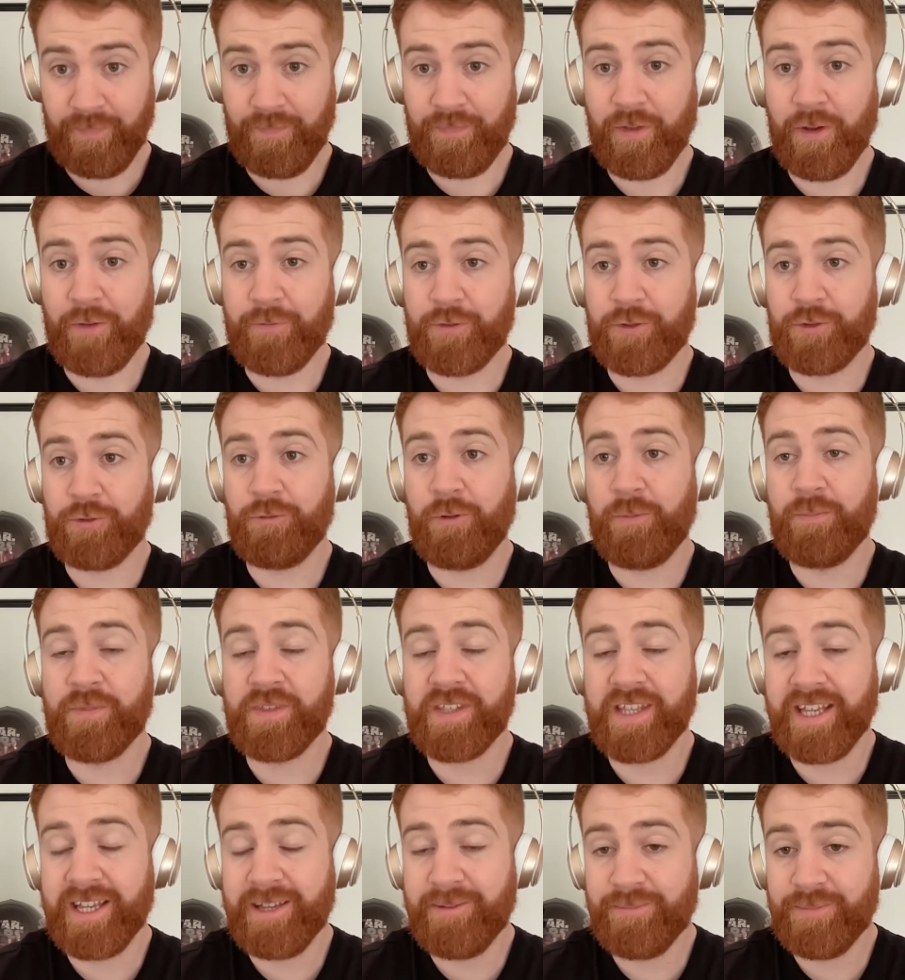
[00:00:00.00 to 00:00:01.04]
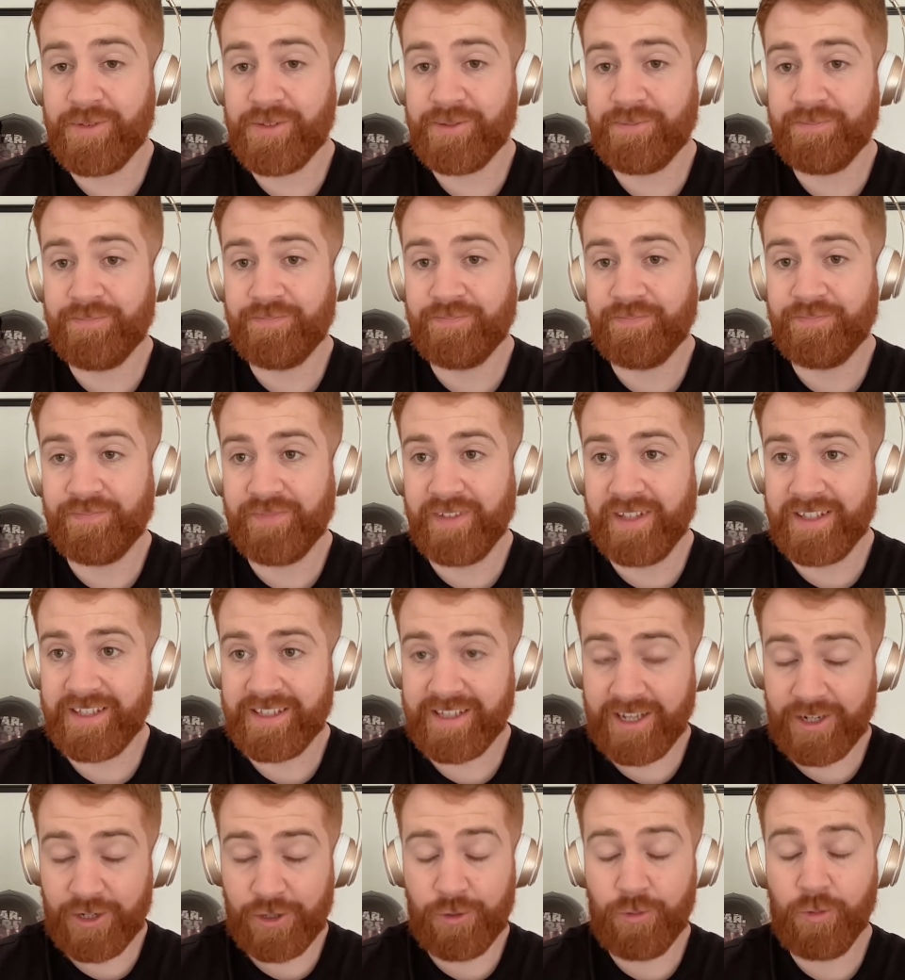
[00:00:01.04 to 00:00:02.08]
of Scrum teams and
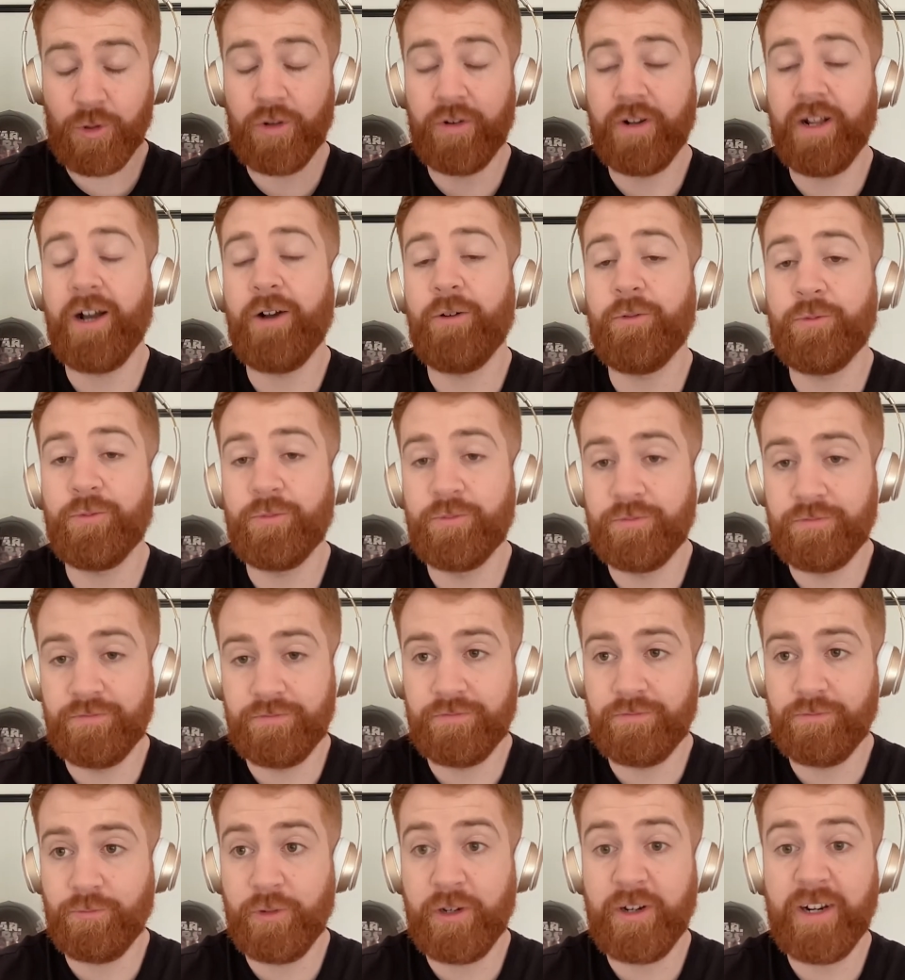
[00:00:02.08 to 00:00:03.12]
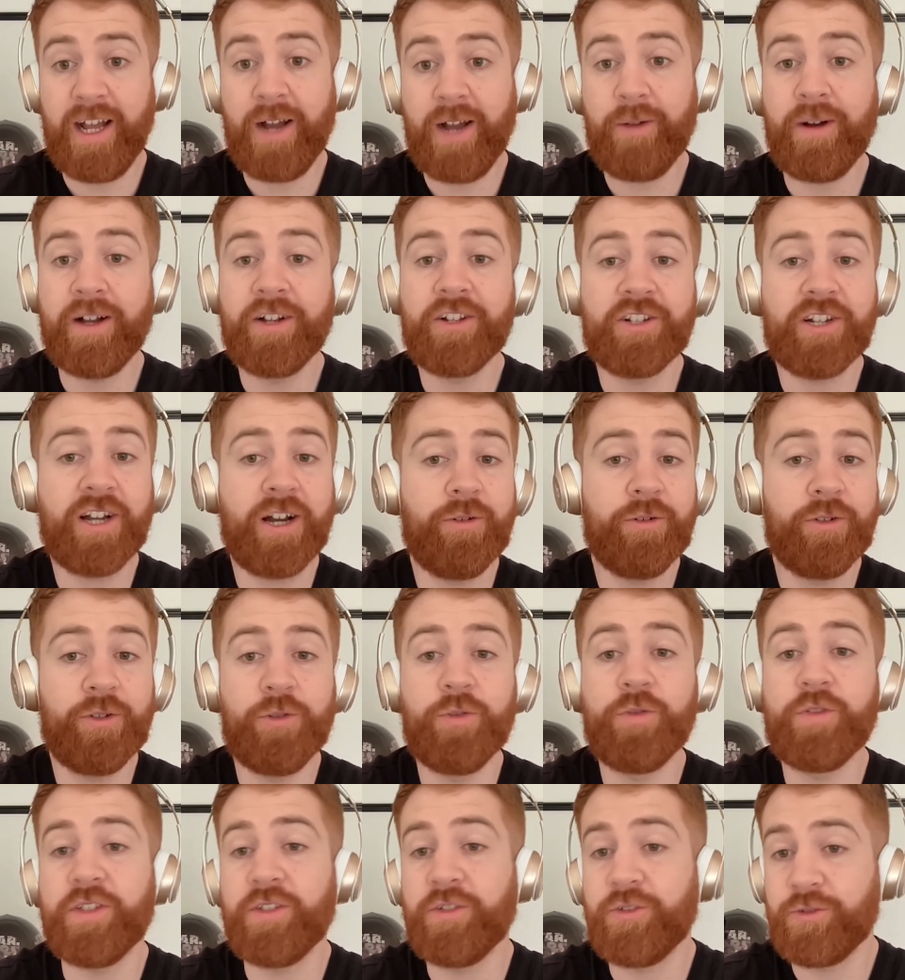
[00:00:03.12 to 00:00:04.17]
said, we're now Agile
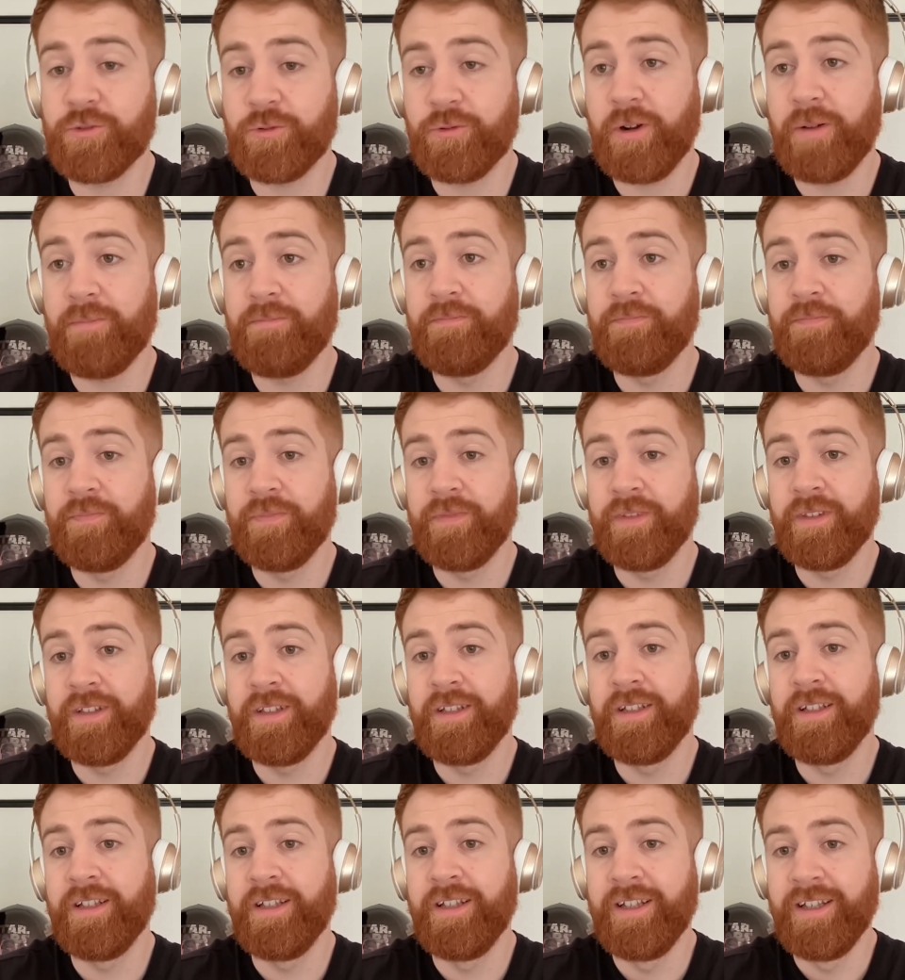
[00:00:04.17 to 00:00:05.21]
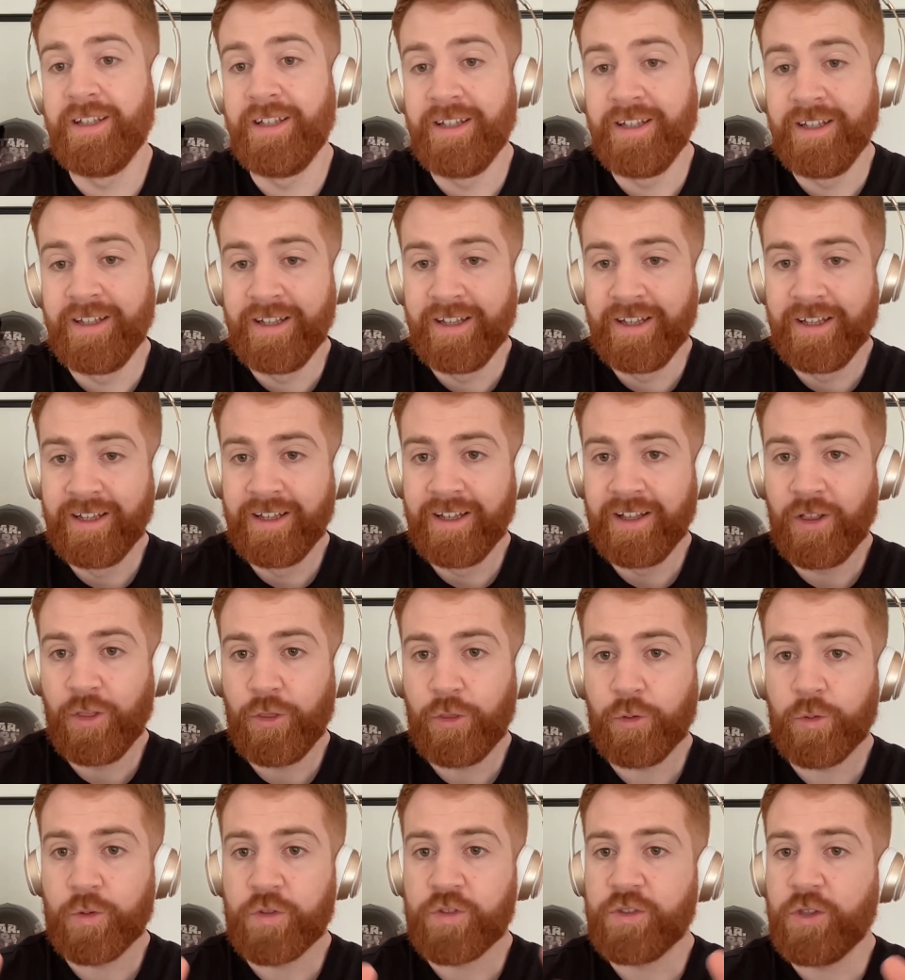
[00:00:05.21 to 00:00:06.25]
using Scrum.
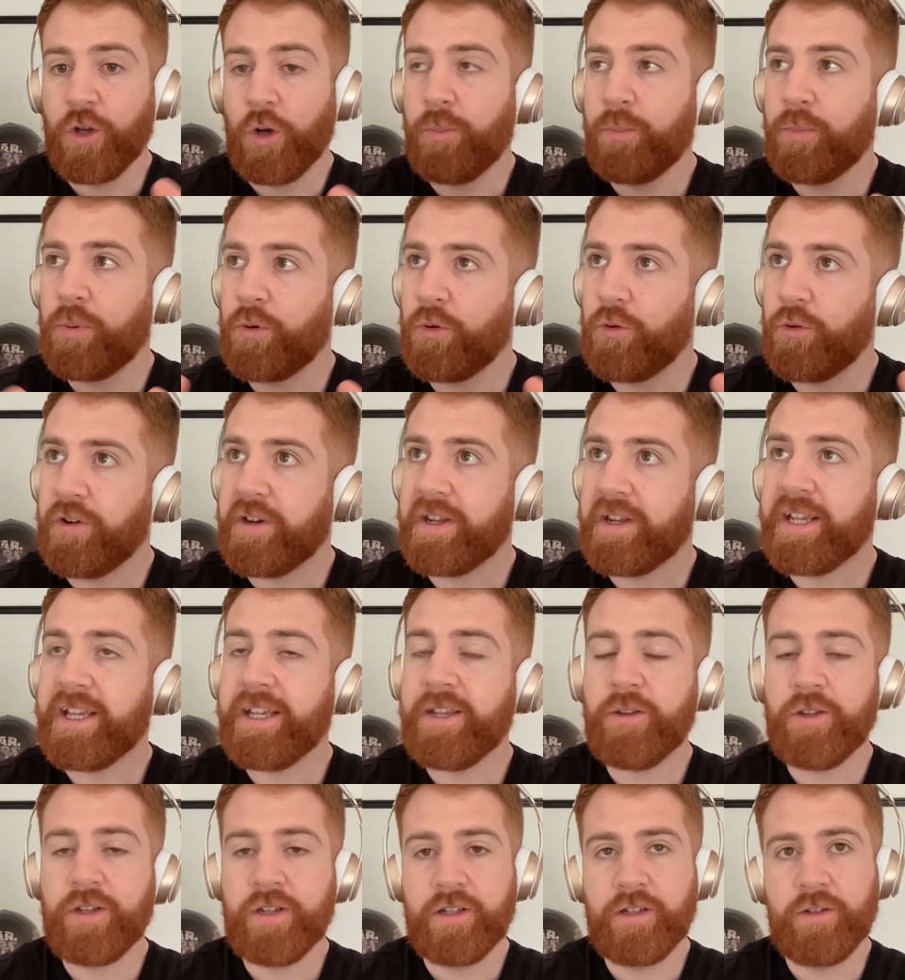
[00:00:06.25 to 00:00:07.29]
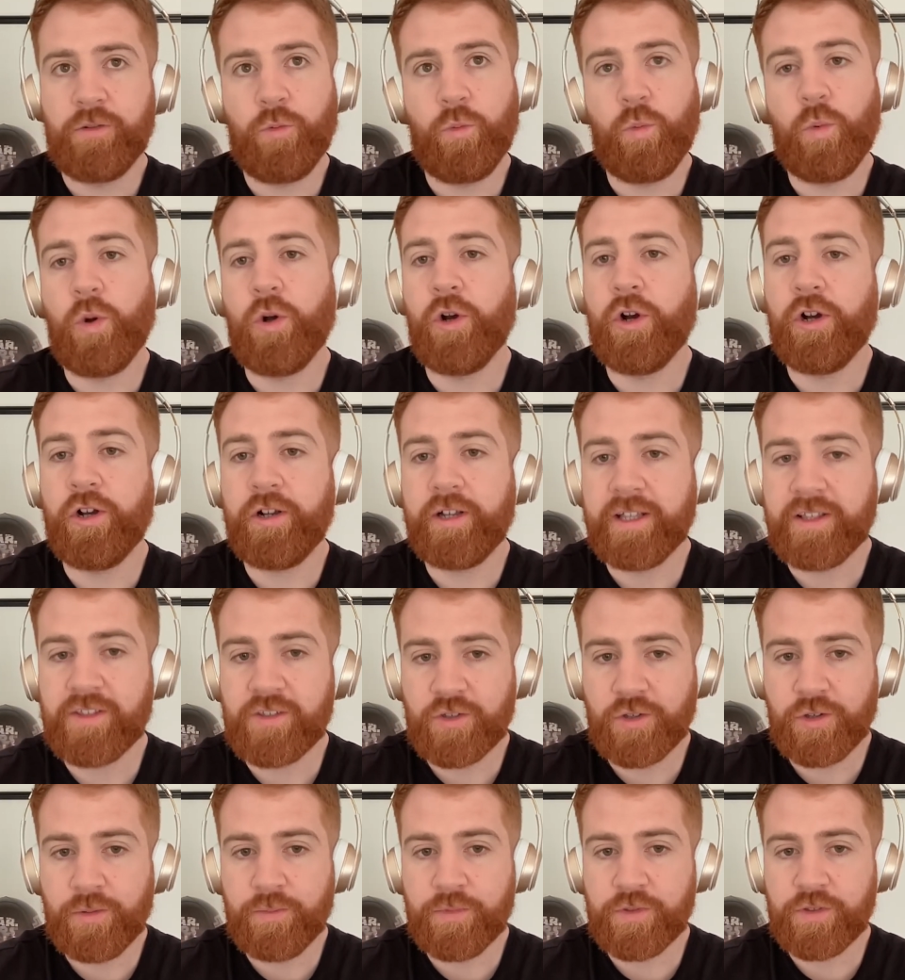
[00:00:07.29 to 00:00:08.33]
There was no pre-work in
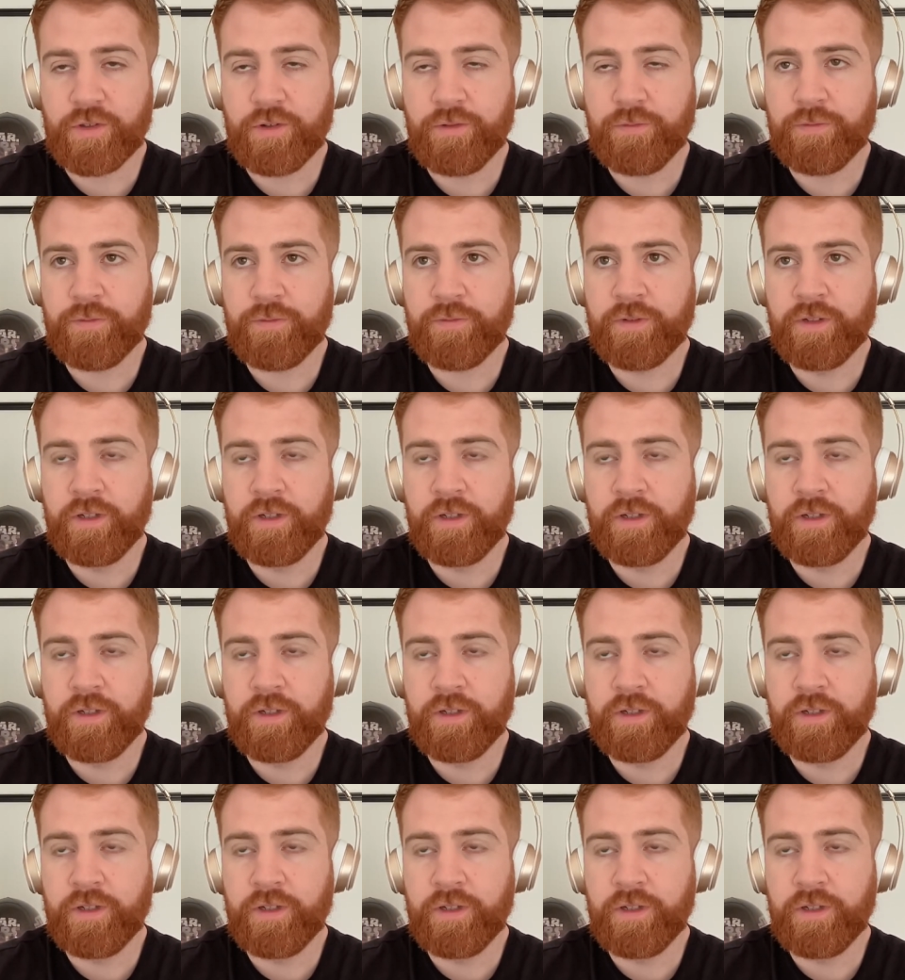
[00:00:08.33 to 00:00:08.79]
terms of,